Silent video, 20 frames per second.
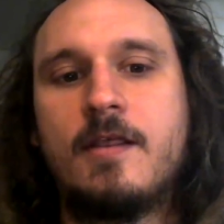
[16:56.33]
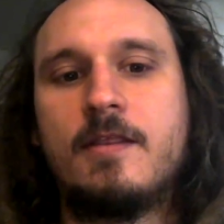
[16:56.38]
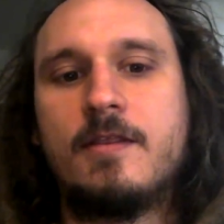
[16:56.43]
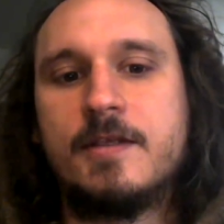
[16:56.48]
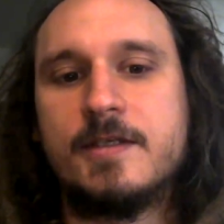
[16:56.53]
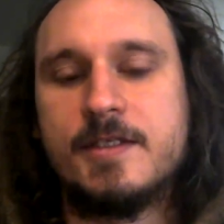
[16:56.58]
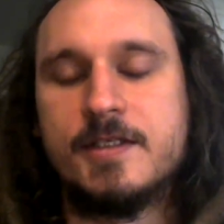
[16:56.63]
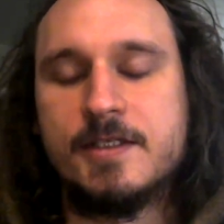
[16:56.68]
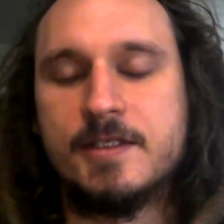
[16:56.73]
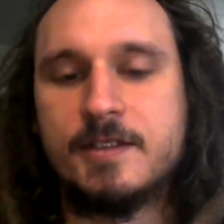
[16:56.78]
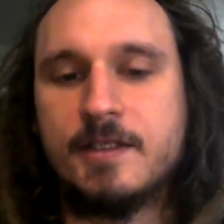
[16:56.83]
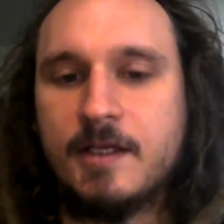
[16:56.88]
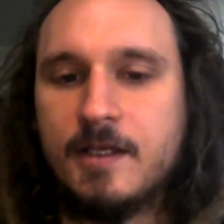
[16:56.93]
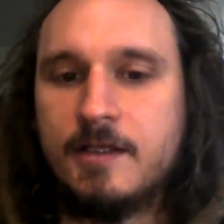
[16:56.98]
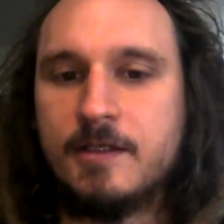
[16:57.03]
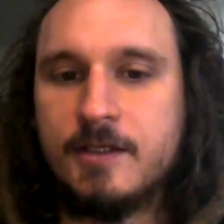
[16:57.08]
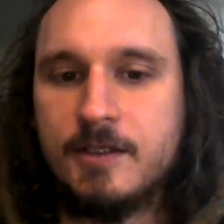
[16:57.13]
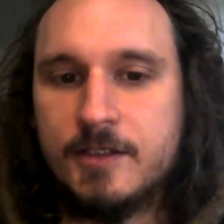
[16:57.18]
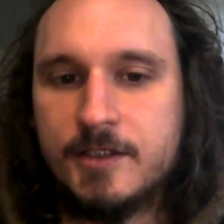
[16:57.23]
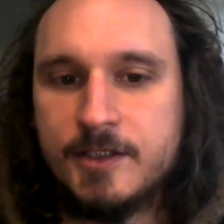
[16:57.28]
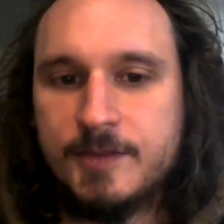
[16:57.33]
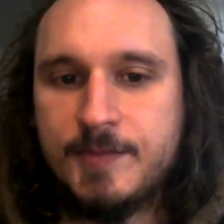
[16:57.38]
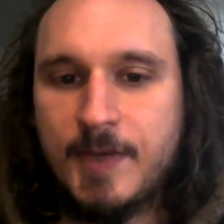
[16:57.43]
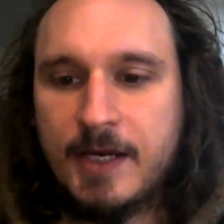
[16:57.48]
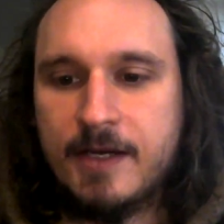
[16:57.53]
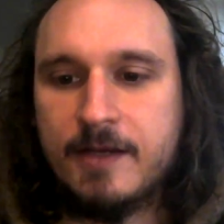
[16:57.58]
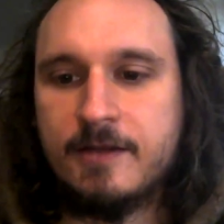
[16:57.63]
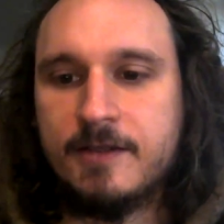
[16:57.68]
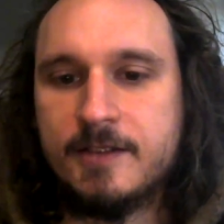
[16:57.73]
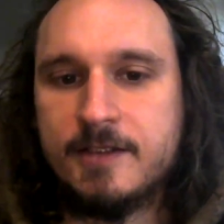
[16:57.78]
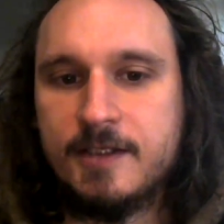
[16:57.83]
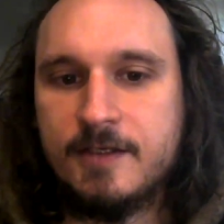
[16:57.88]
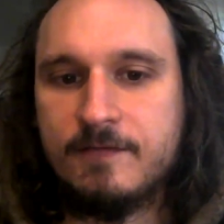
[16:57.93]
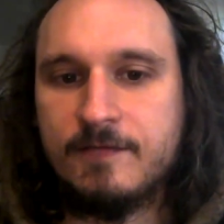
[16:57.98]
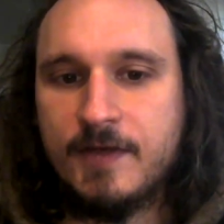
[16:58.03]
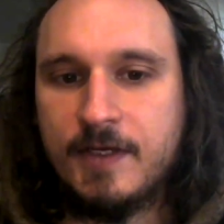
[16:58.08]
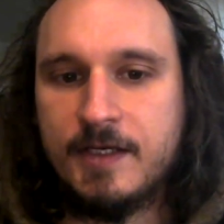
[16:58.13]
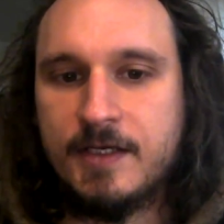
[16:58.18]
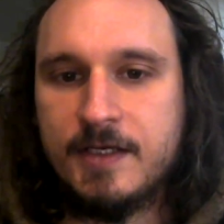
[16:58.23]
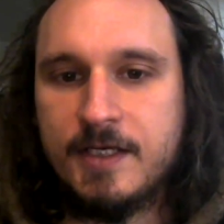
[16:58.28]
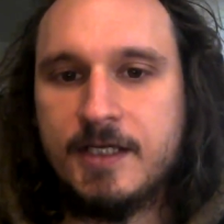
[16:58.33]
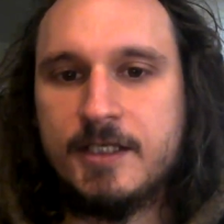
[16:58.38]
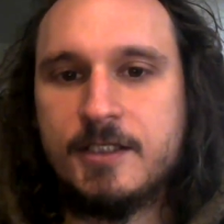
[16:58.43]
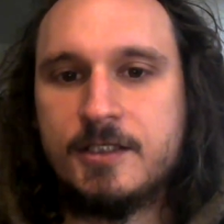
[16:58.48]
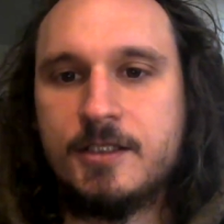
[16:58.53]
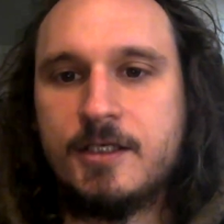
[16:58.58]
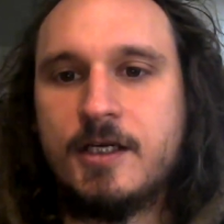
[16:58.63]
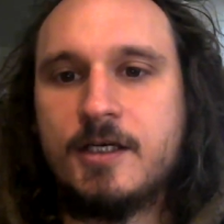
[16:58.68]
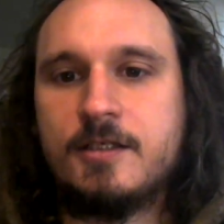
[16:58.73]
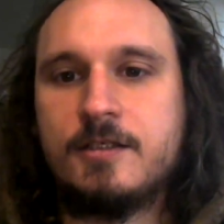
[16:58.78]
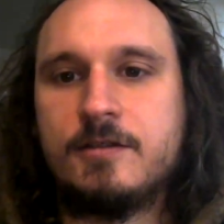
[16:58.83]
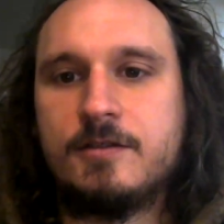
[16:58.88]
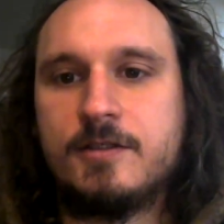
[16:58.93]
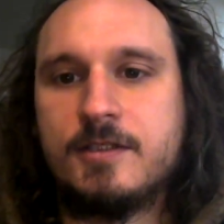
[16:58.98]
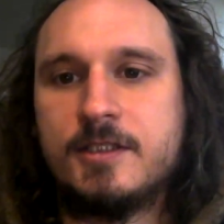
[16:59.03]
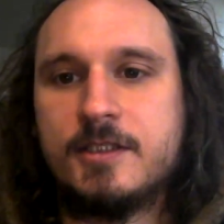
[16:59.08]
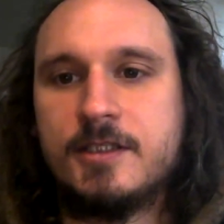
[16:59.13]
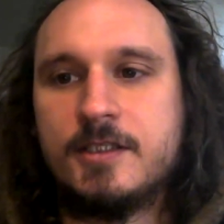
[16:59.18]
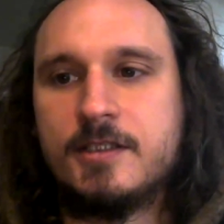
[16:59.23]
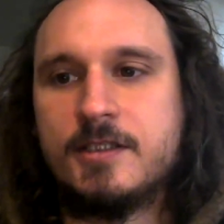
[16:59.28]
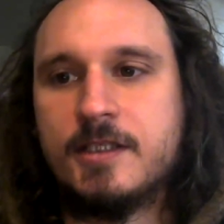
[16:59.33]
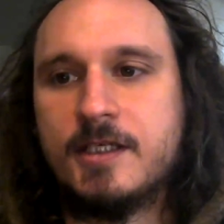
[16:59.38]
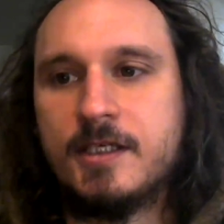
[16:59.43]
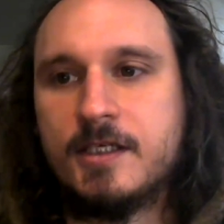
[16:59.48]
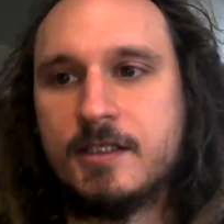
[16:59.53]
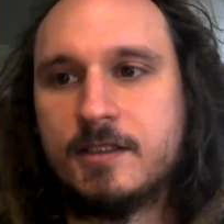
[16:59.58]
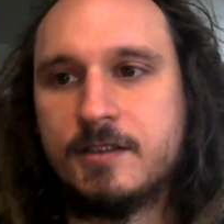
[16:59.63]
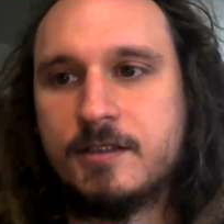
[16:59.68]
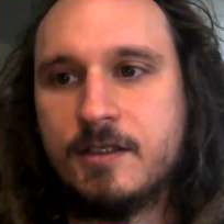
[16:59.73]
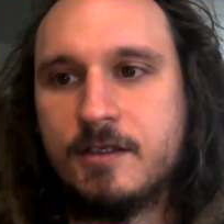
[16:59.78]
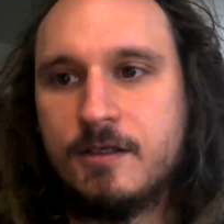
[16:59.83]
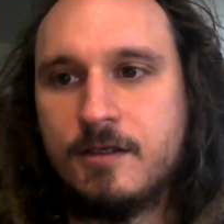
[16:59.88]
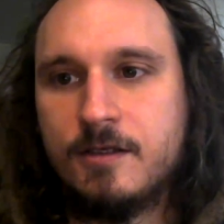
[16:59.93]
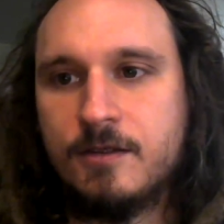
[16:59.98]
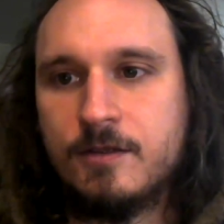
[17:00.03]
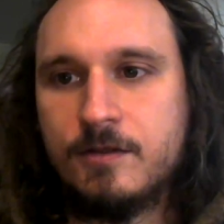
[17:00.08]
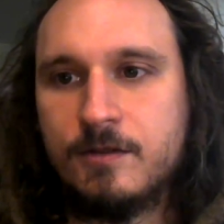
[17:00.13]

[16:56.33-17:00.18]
This is a little speculative in nature. I do see things